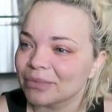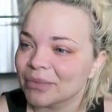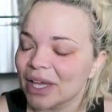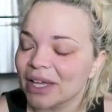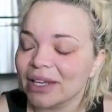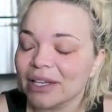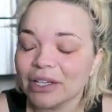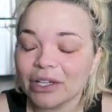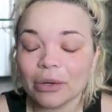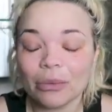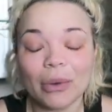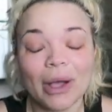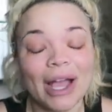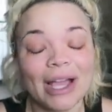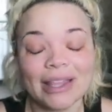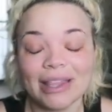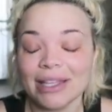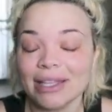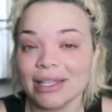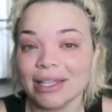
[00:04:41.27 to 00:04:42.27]
And you know what?
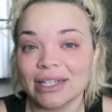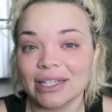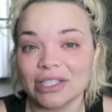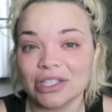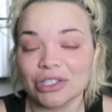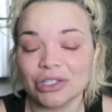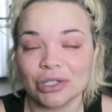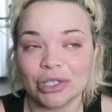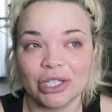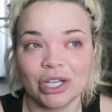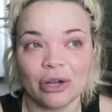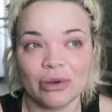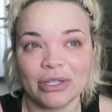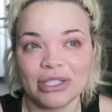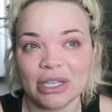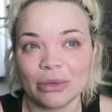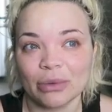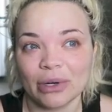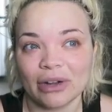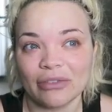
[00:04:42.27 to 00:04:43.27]
I think it is true. He
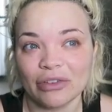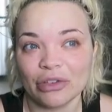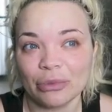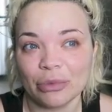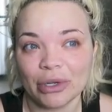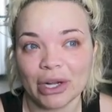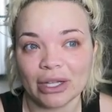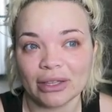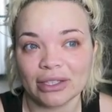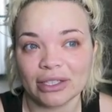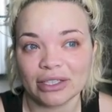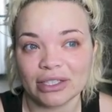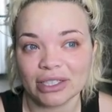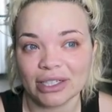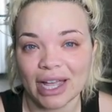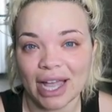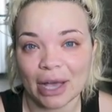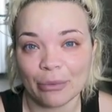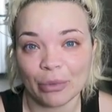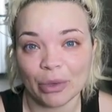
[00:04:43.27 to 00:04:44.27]
always said whatever you put out there is
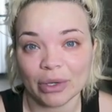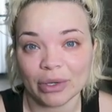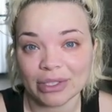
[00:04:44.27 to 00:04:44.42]
going to happen.